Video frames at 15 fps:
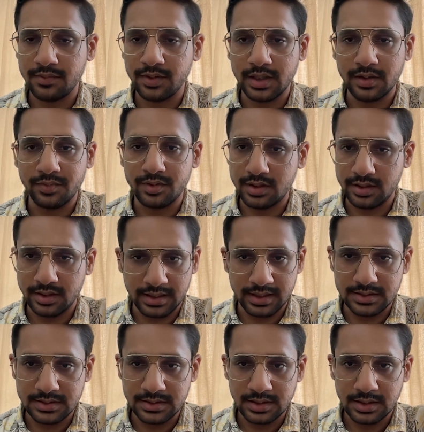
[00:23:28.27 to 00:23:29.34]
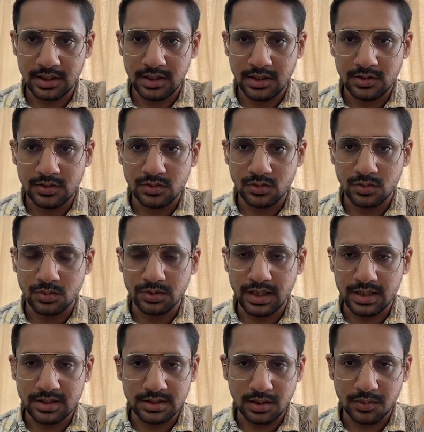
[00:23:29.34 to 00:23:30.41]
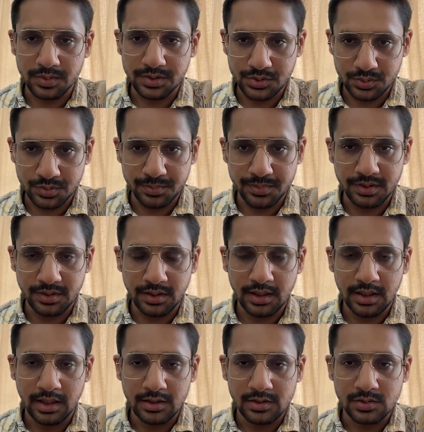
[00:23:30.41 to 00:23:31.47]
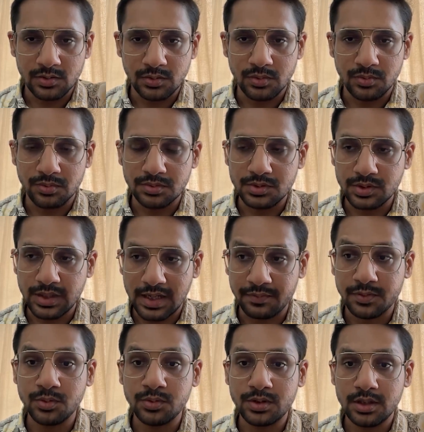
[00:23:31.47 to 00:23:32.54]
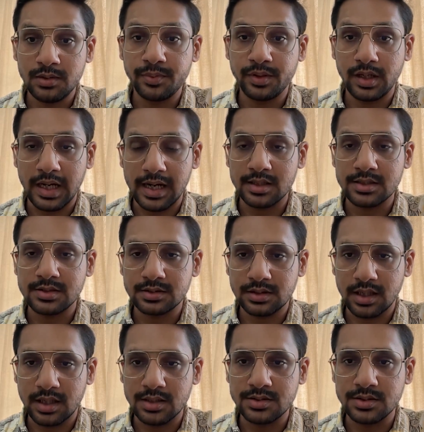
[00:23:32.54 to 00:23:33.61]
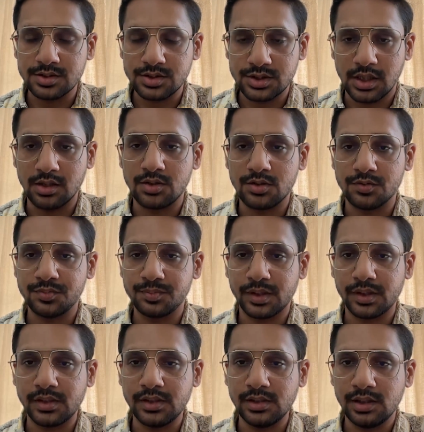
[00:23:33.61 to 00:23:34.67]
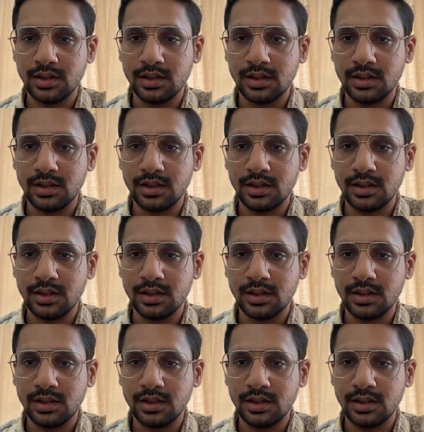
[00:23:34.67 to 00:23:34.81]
everything else. So that is how it should be. So you have to keep a larger chunk of money